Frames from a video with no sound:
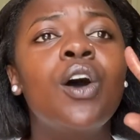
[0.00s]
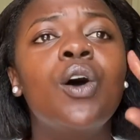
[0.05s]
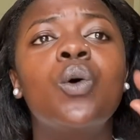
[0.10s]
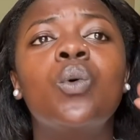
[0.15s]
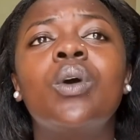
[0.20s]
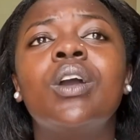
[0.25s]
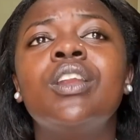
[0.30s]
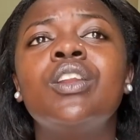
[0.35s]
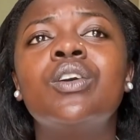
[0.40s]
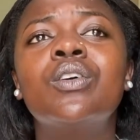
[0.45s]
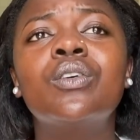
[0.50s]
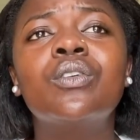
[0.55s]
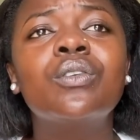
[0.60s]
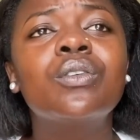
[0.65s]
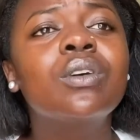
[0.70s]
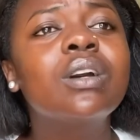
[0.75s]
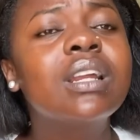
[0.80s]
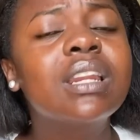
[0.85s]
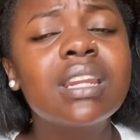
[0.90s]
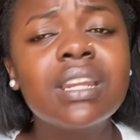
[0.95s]
When you're
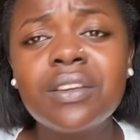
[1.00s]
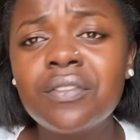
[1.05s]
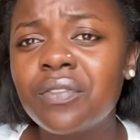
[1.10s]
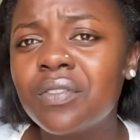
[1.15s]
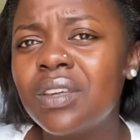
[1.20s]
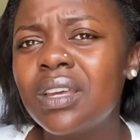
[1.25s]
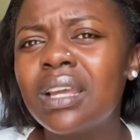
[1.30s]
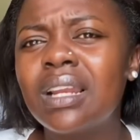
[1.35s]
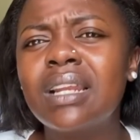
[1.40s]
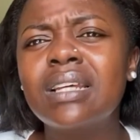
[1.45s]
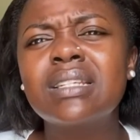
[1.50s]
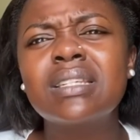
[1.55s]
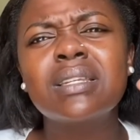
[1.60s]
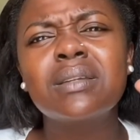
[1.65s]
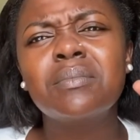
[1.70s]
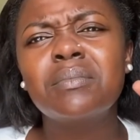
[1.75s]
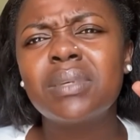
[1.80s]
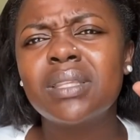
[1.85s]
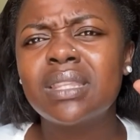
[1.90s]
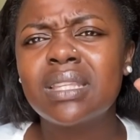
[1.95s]
grieving, let
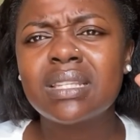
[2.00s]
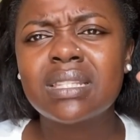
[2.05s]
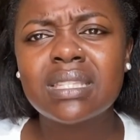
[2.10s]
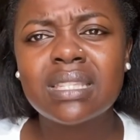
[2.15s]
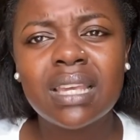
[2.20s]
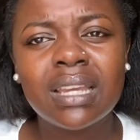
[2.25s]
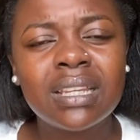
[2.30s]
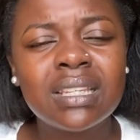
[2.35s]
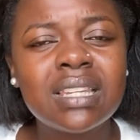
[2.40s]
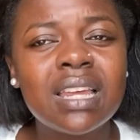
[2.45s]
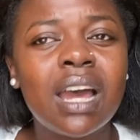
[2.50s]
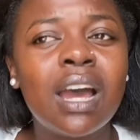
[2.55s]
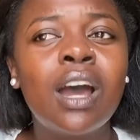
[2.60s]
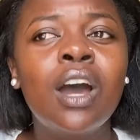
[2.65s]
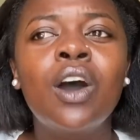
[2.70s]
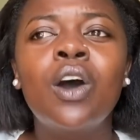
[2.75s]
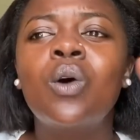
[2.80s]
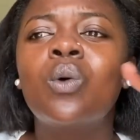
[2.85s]
him be the center.